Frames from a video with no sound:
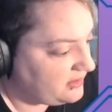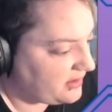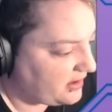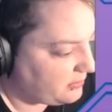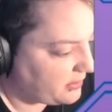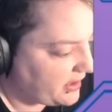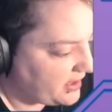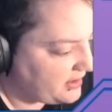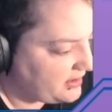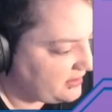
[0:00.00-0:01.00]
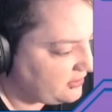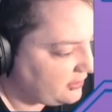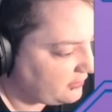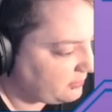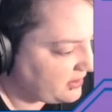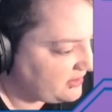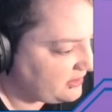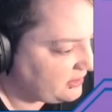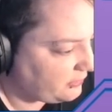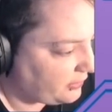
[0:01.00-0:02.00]
and I don't want to edit it in two different
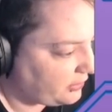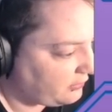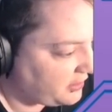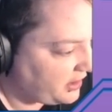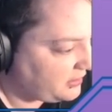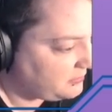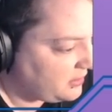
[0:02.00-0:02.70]
places over and over again.